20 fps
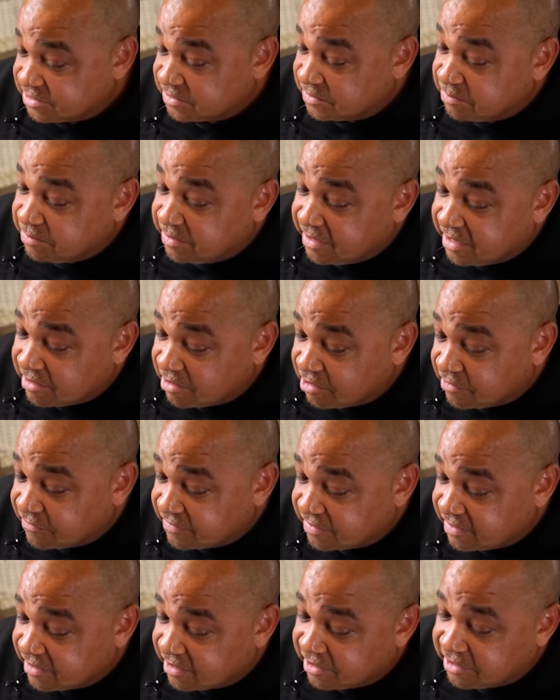So being
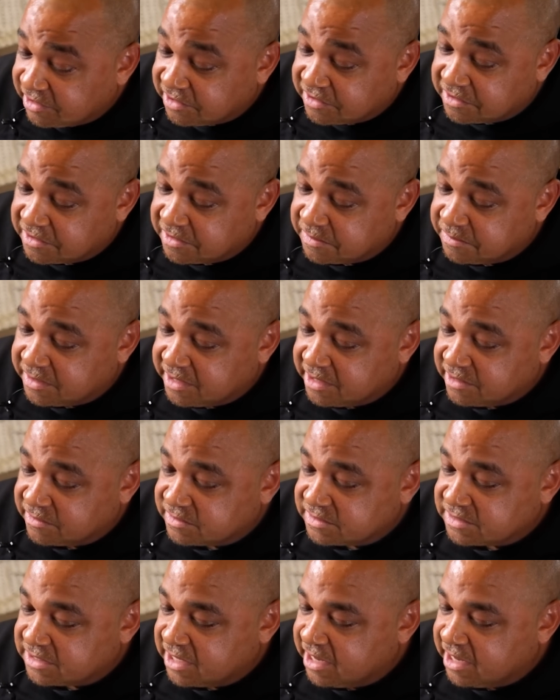over there, you know what I mean? It was